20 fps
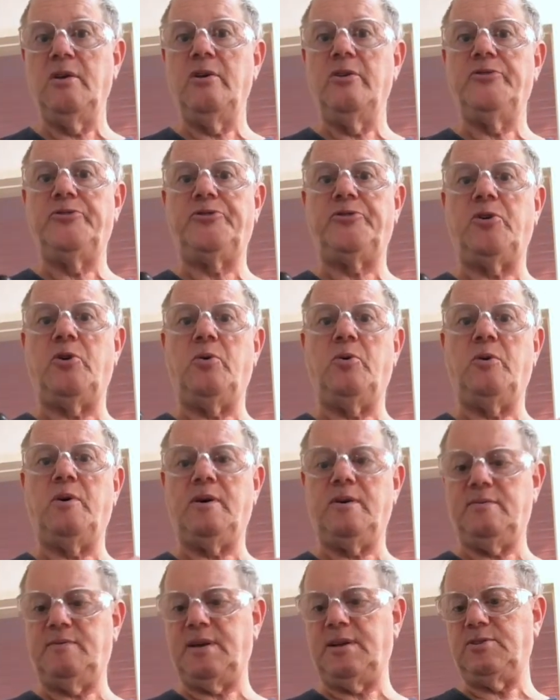
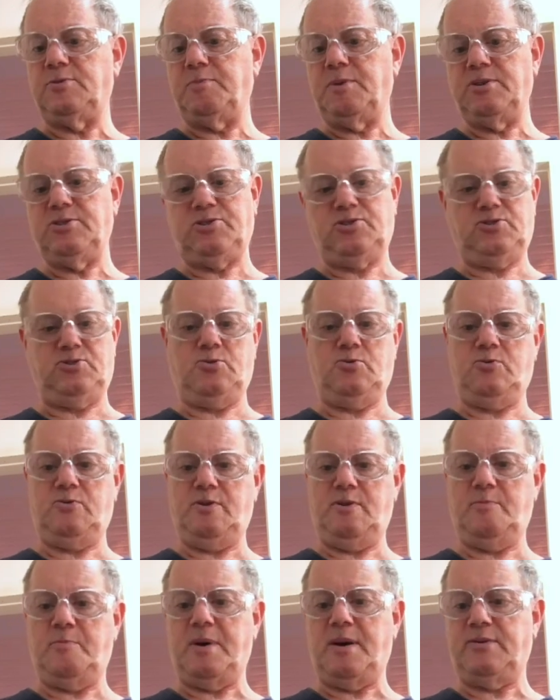So that's my
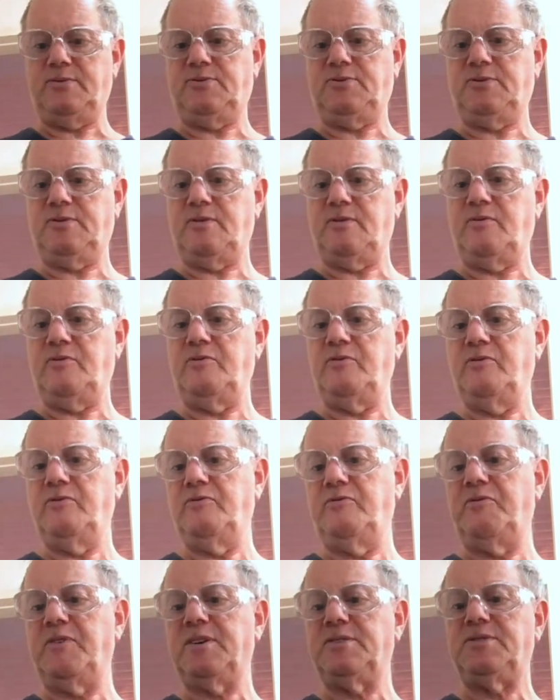story about
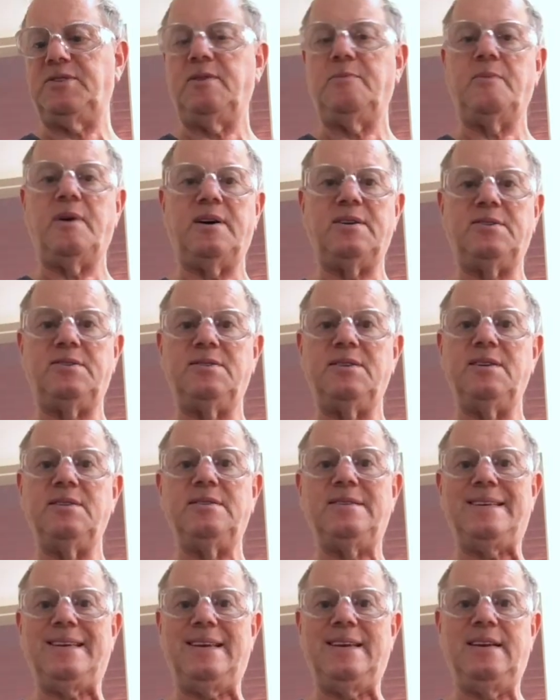fixing my
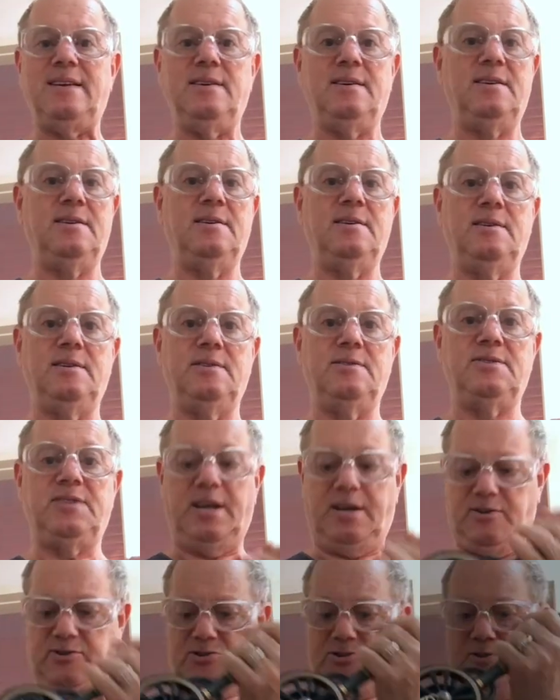
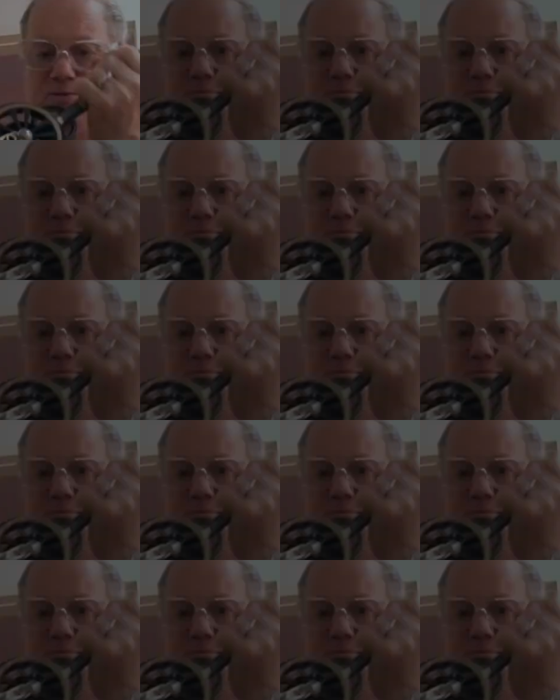CT-6.